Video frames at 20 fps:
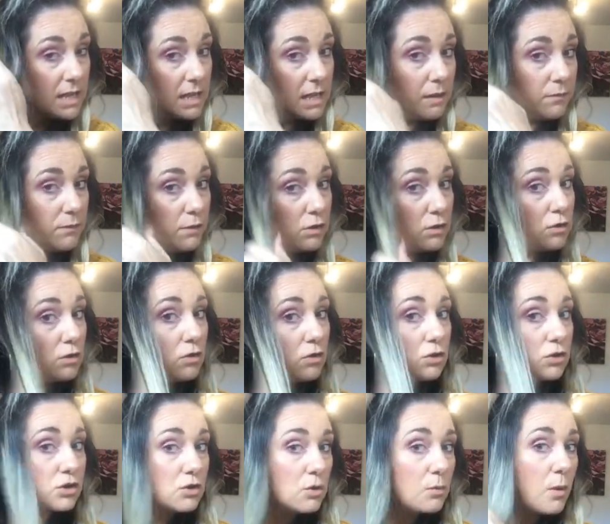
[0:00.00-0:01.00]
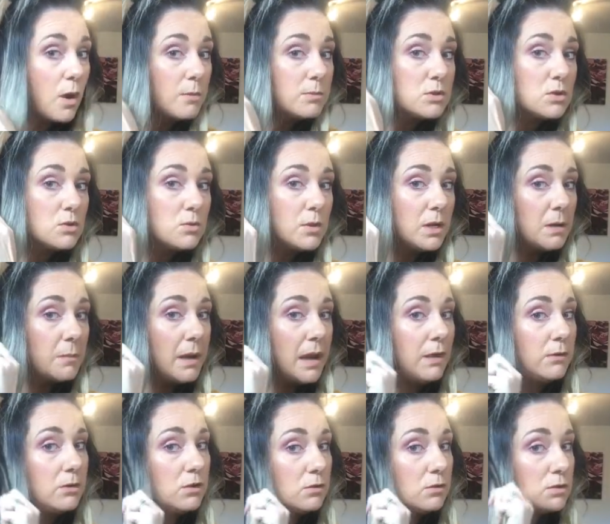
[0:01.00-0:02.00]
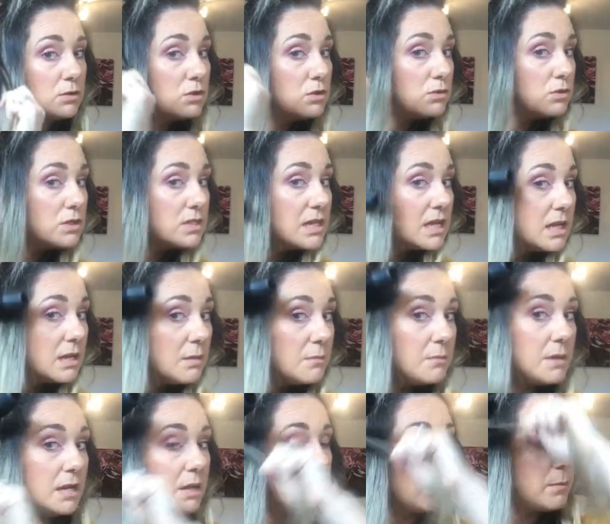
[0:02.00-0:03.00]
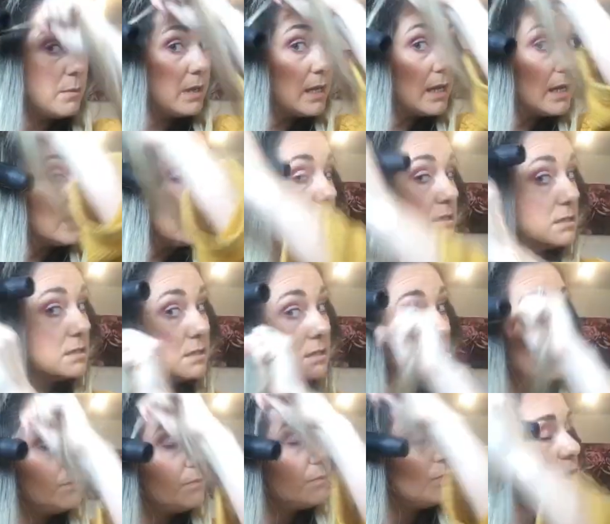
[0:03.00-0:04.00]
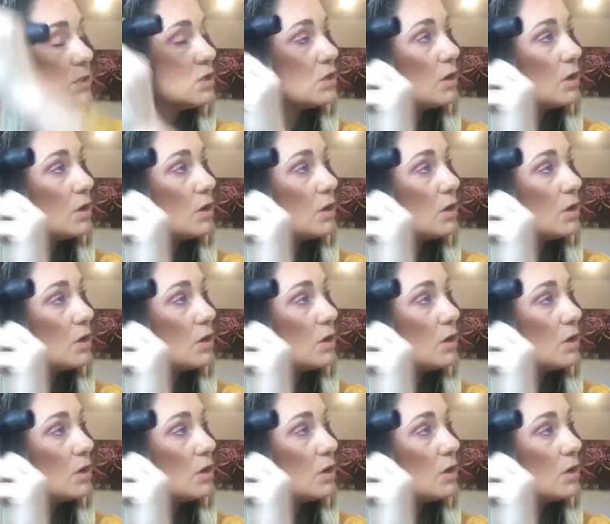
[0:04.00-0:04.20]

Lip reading: If you're not sure what I'm talking about, you'll see in a minute when we get to the